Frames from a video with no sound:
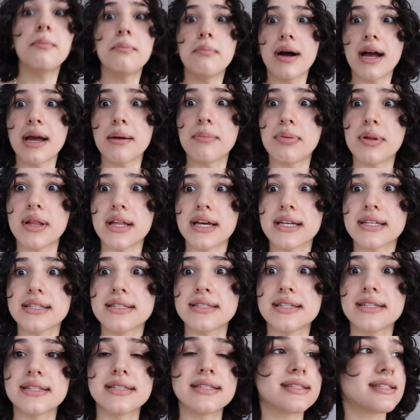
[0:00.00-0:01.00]
my
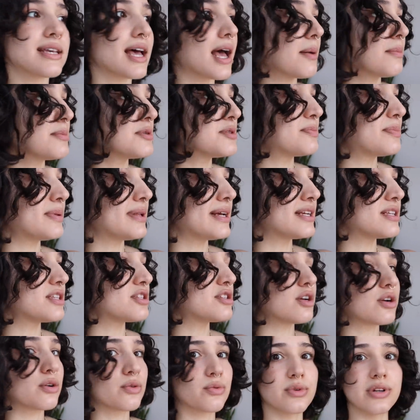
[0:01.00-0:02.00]
plants and Sab's
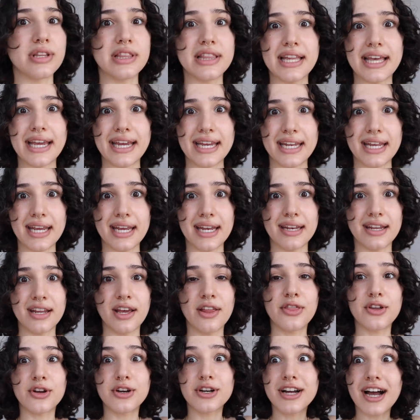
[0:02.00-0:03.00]
plants are related. They're